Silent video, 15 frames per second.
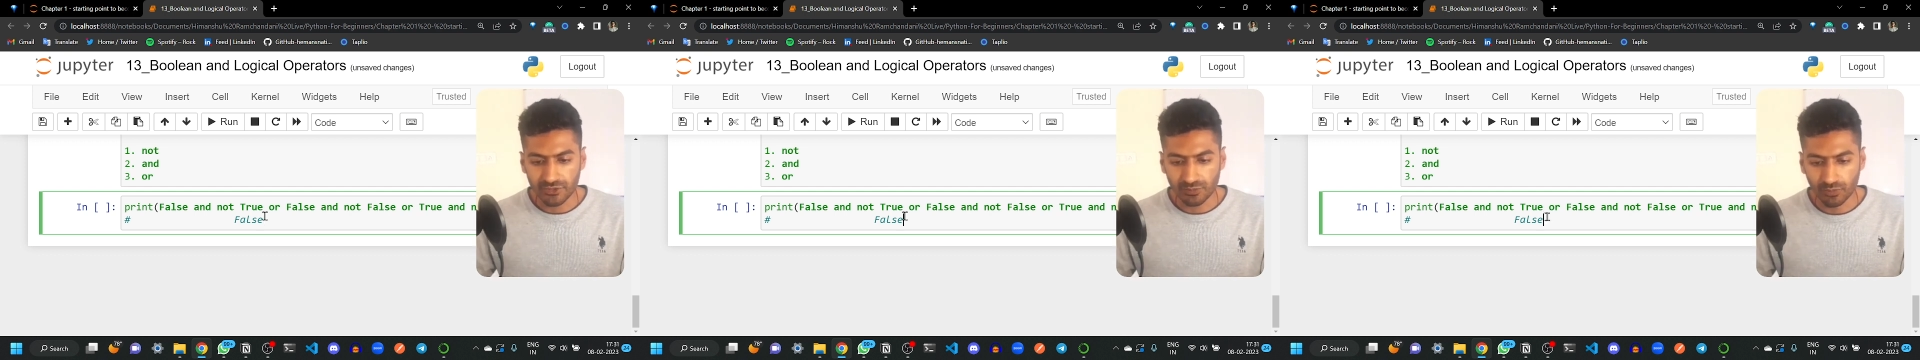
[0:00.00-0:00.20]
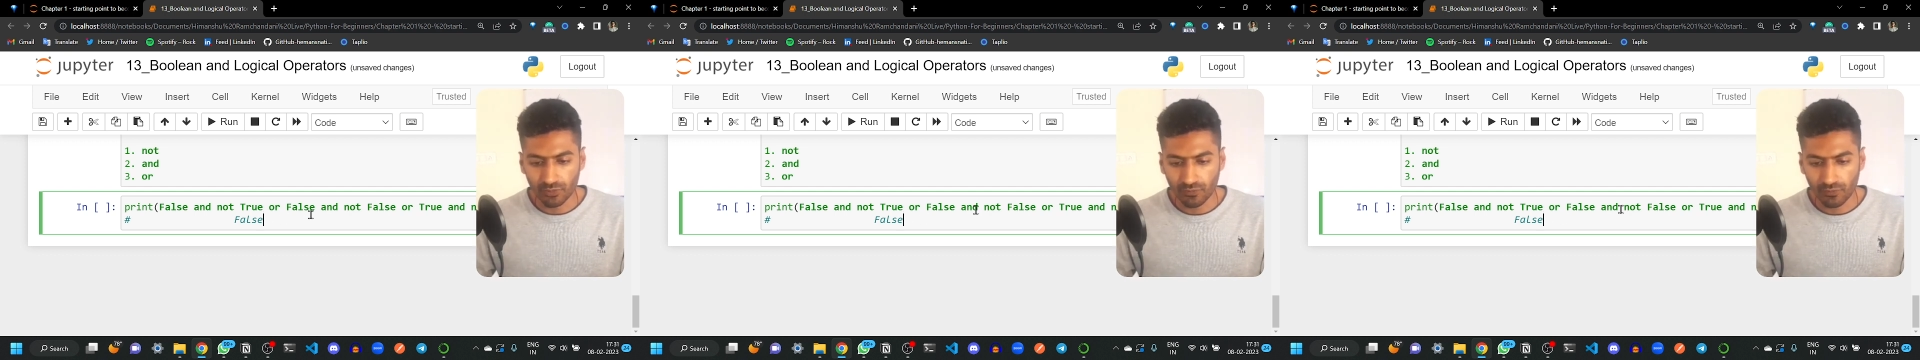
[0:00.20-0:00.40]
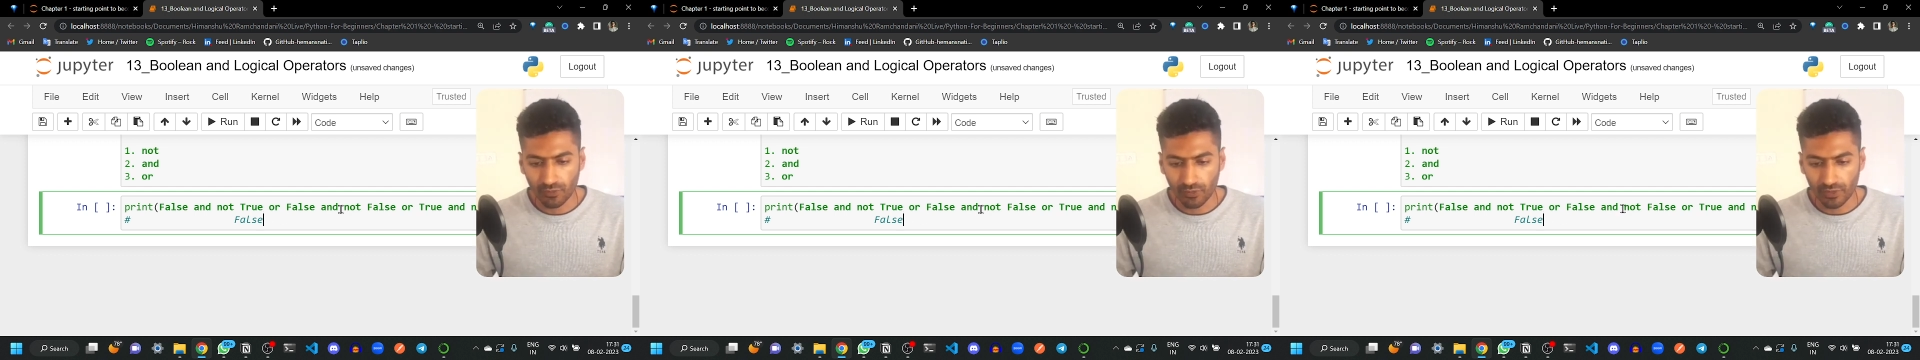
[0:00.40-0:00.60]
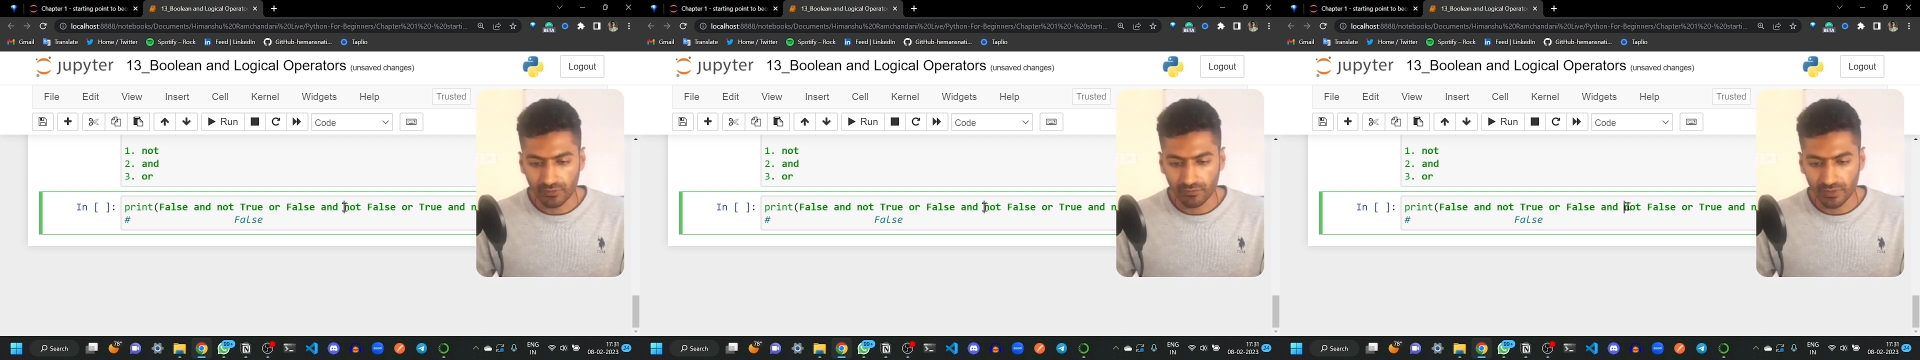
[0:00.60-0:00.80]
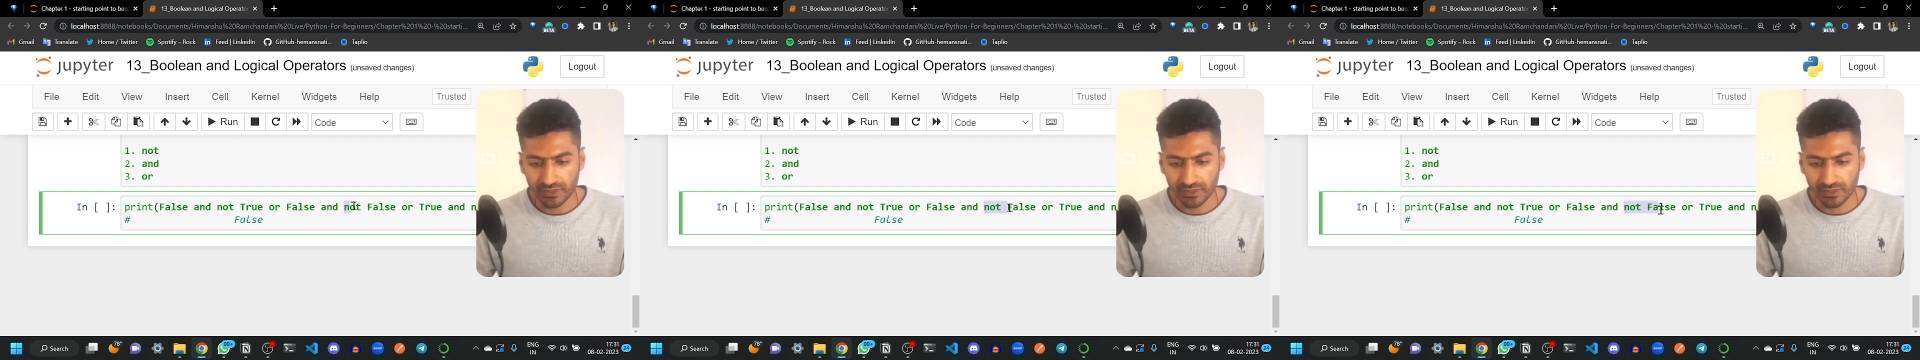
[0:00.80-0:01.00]
move forward
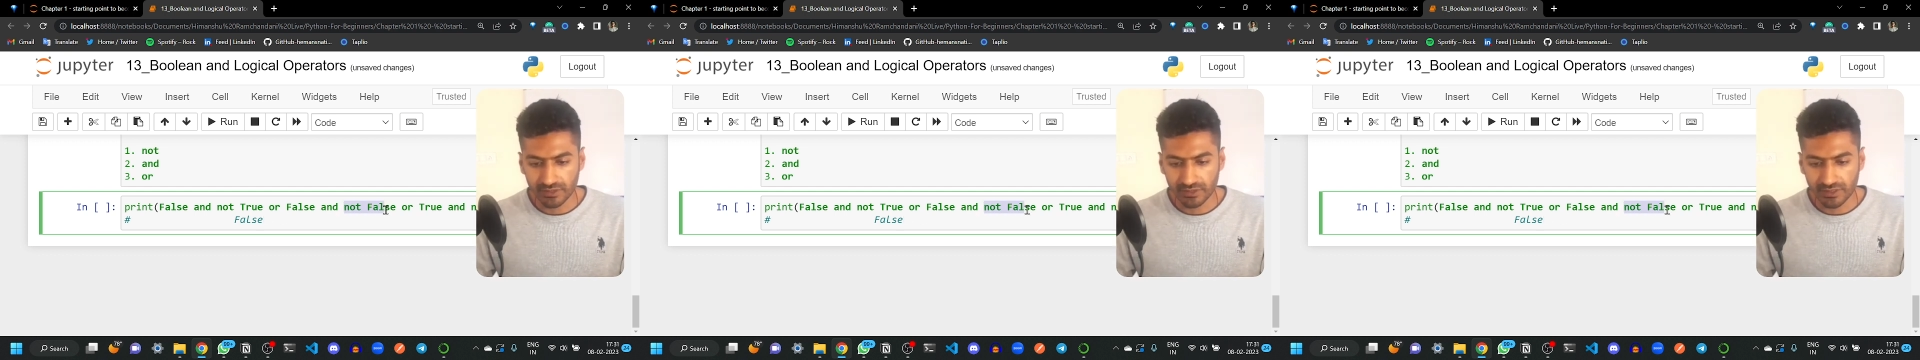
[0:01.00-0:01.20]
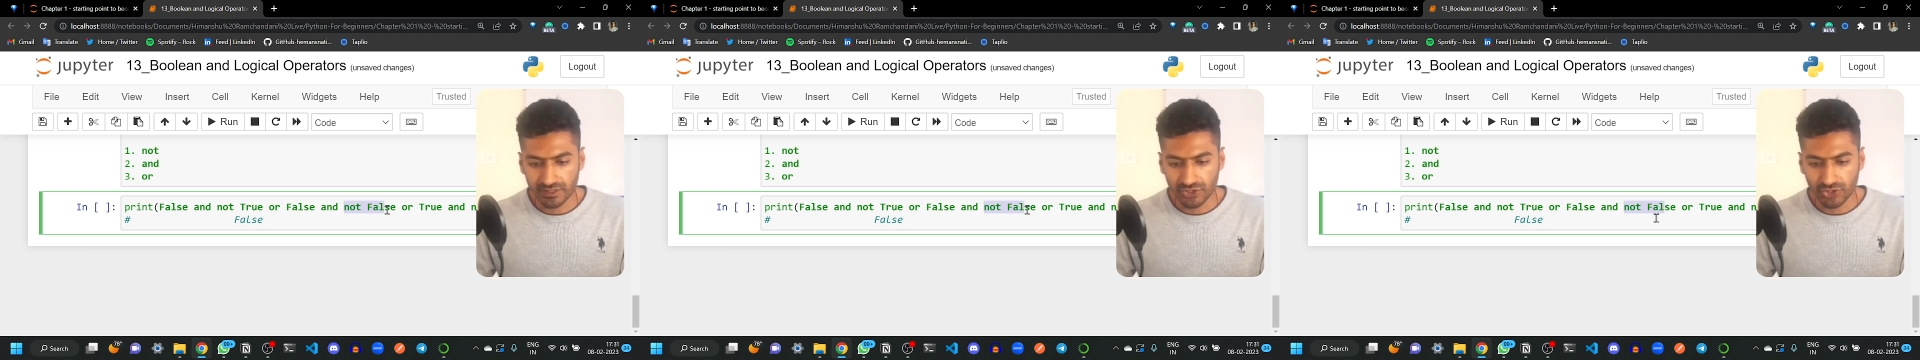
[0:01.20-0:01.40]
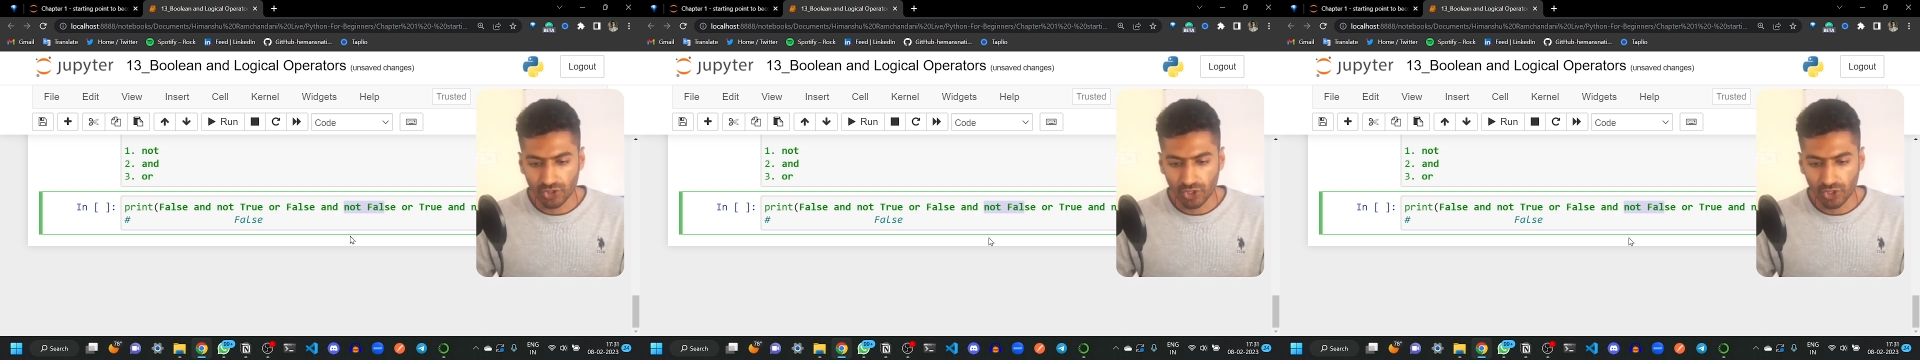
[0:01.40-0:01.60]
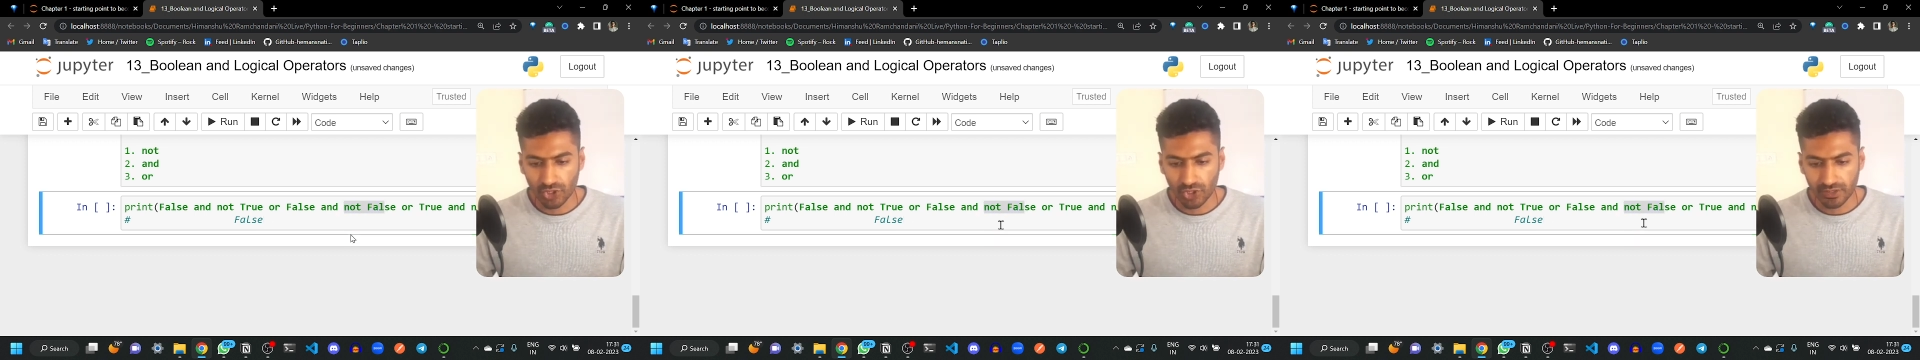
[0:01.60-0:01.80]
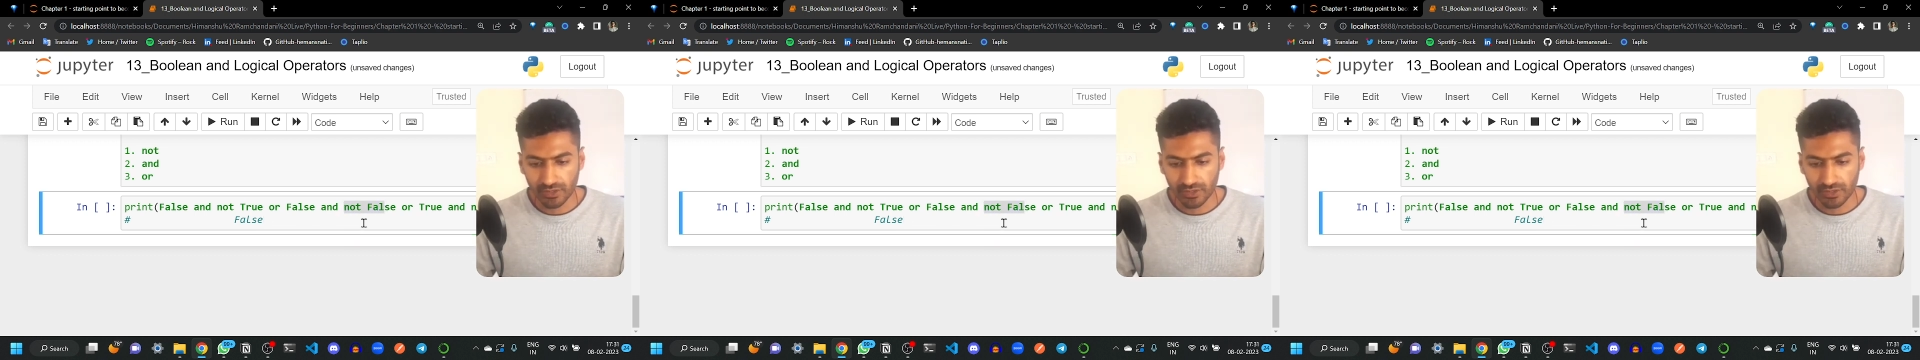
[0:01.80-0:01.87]
with this not.